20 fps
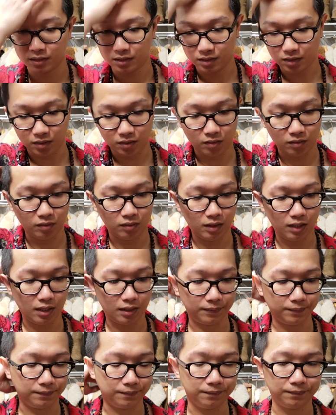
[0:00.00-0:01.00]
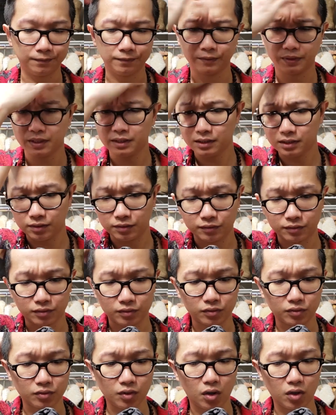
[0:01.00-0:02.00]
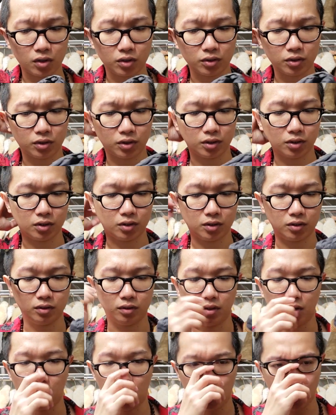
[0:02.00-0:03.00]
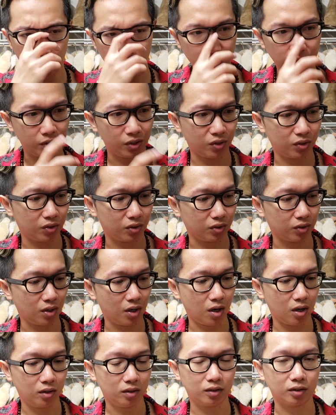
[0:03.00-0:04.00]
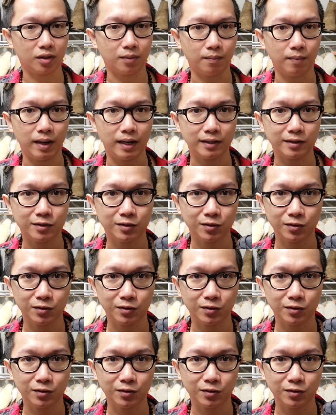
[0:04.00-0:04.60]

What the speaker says: So it's a darker, earthier color compared